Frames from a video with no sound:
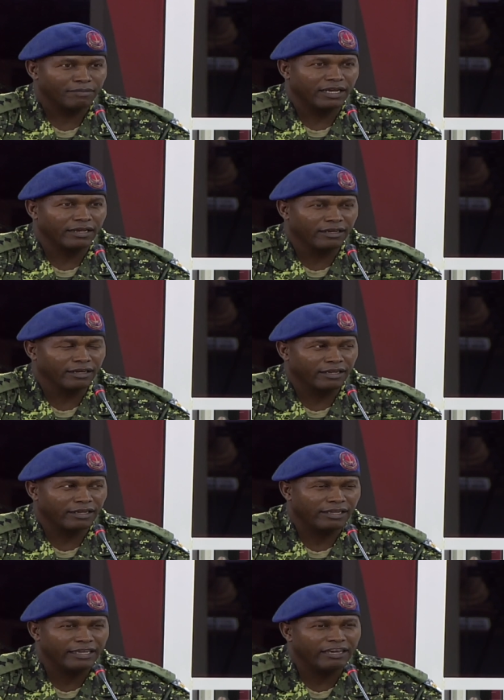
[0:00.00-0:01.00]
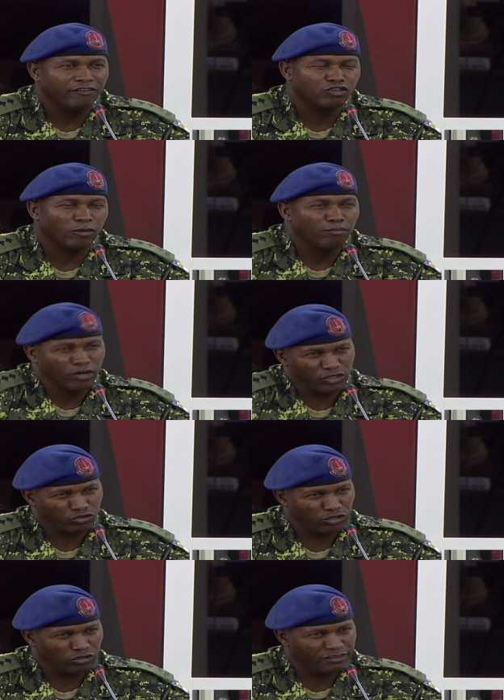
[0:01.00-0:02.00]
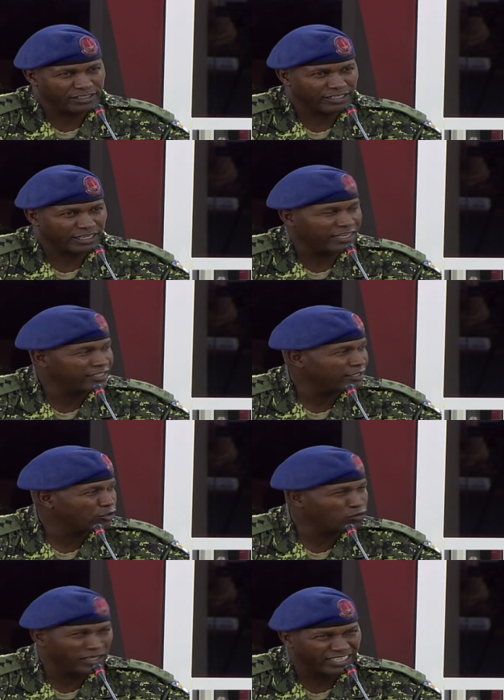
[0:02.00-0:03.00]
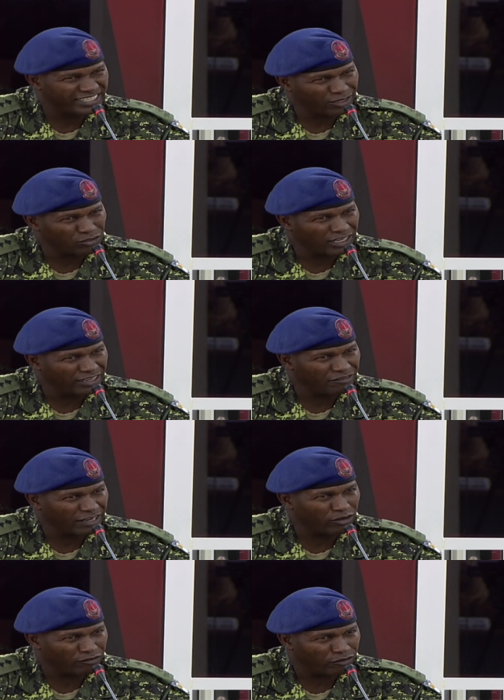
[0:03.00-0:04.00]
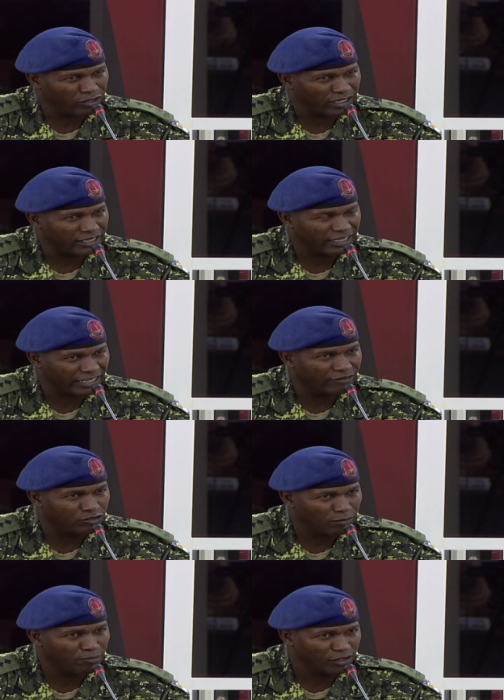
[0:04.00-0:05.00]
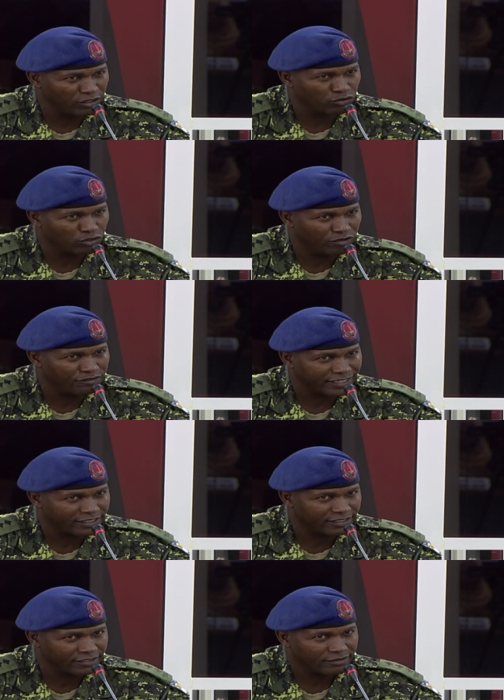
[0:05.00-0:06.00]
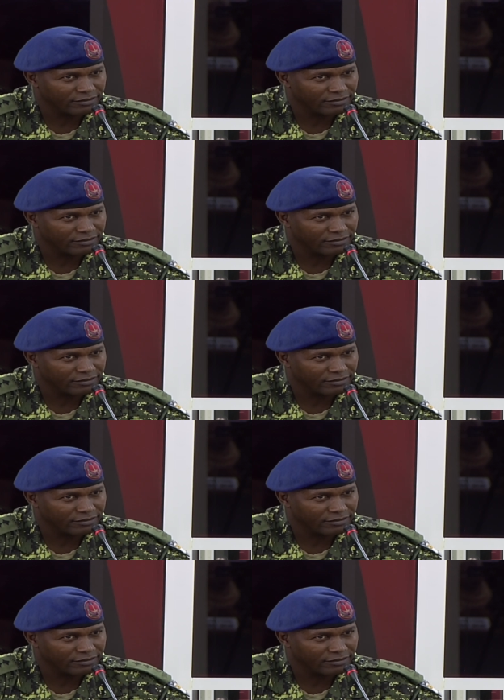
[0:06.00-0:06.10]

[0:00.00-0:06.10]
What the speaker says: Then he gave some money to the officers. I think 20,000, if I don't forget. He gave some money to the officers.